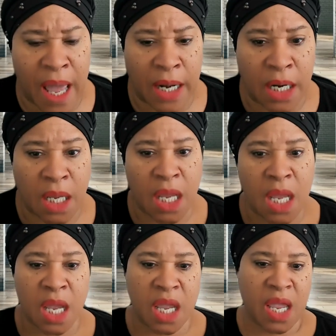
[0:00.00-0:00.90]
that.
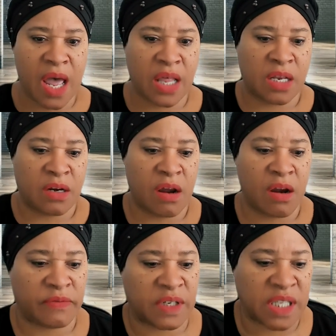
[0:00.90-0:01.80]
He had the
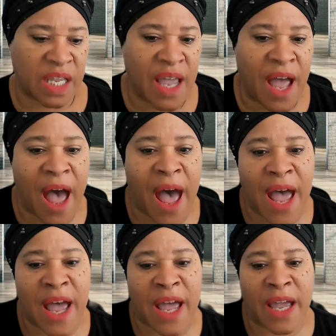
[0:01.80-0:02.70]
nerve to say, yeah,
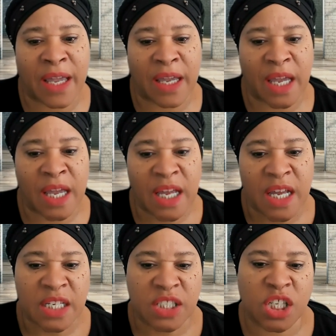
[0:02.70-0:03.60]
I
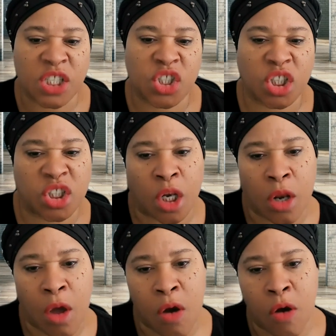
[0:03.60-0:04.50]
just took the
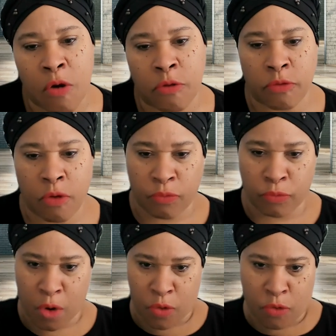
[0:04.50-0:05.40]
long
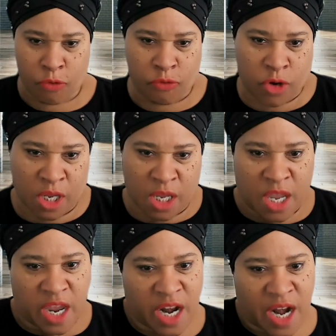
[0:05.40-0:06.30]
road
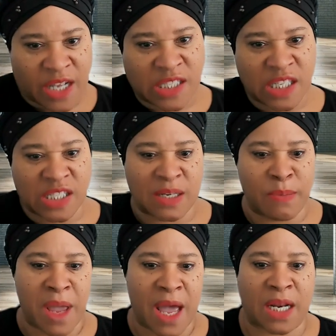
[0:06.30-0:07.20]
and I
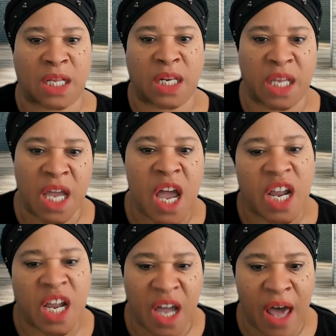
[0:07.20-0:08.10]
systematically
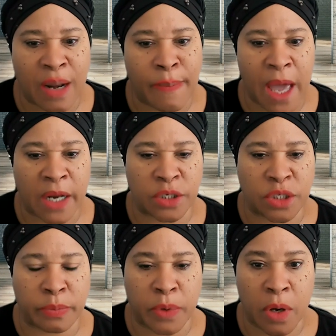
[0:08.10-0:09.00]
got him out of
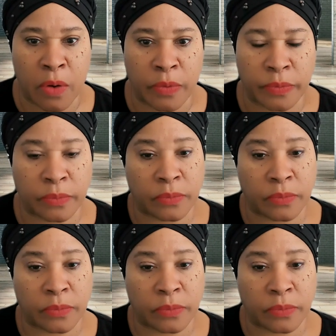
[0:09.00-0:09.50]
Jabot.